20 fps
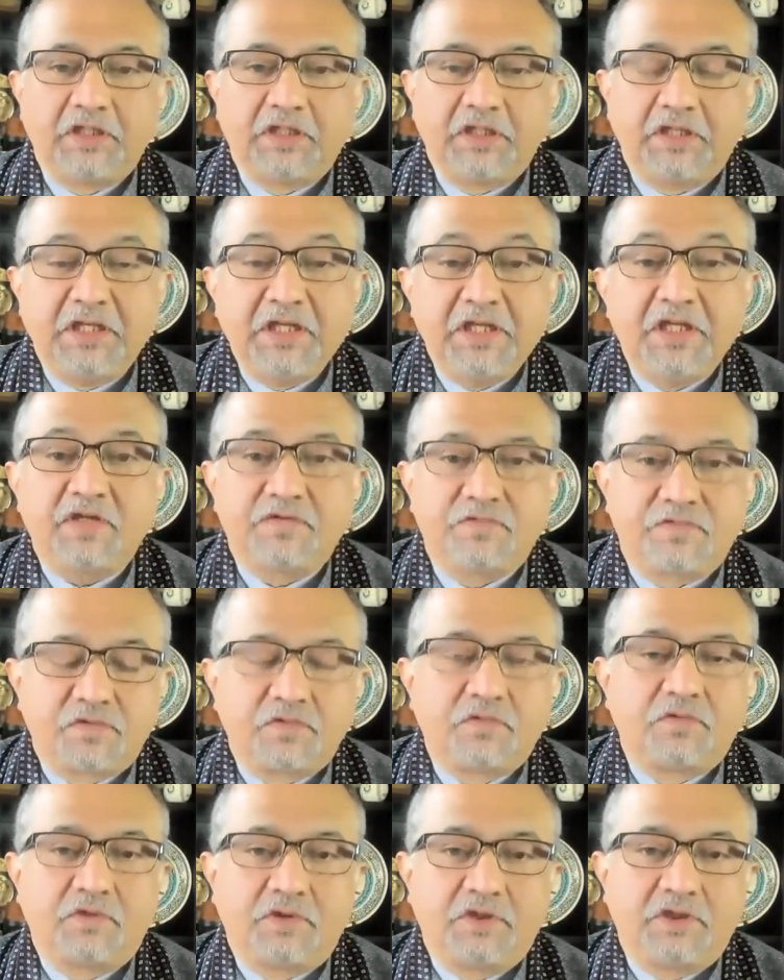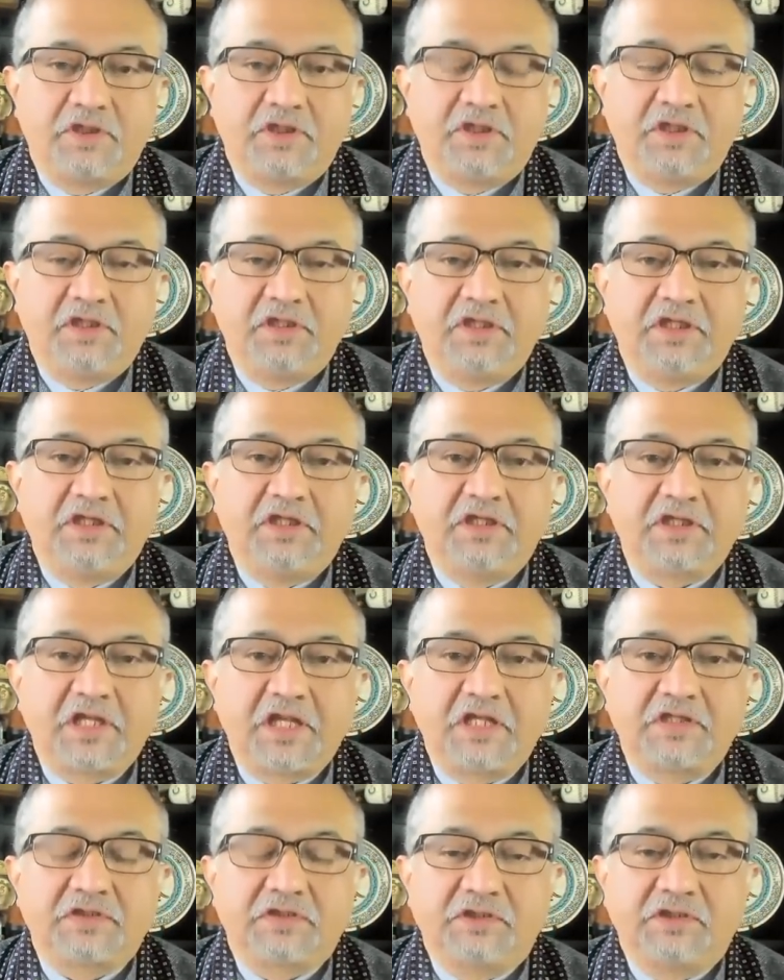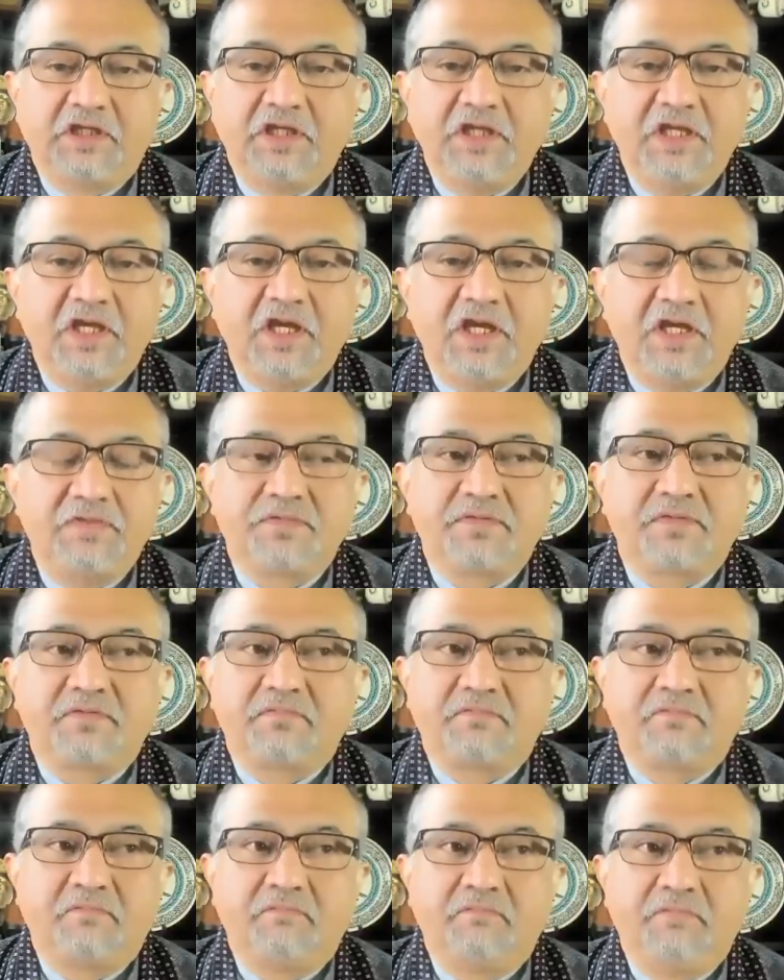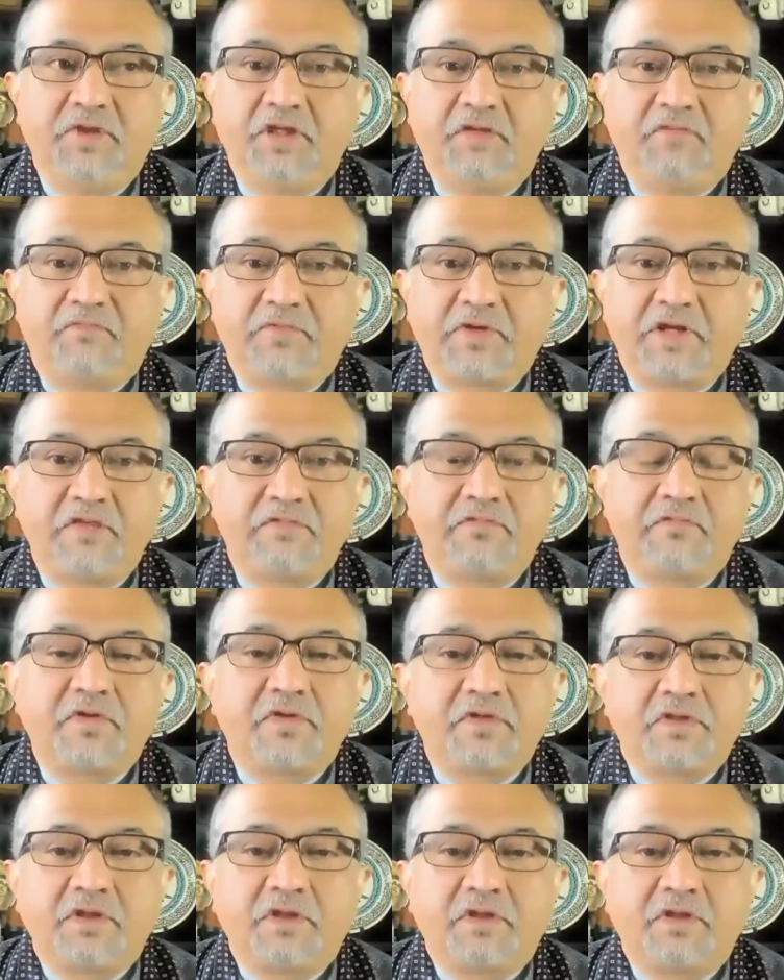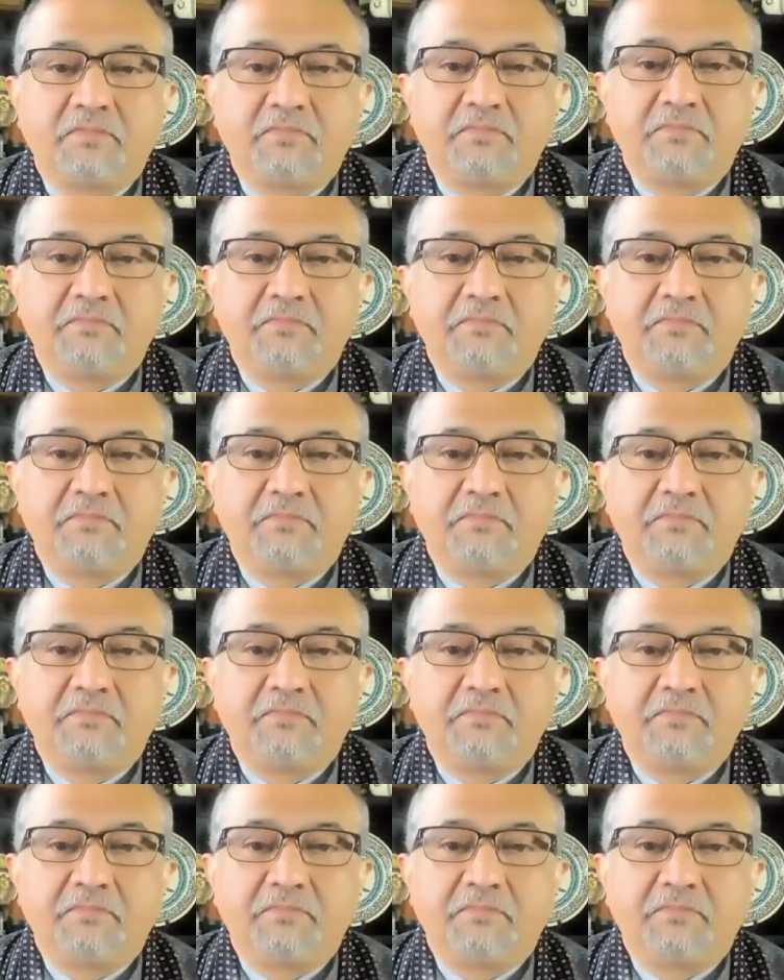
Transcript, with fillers: India's role in the international, India has been perhaps one of the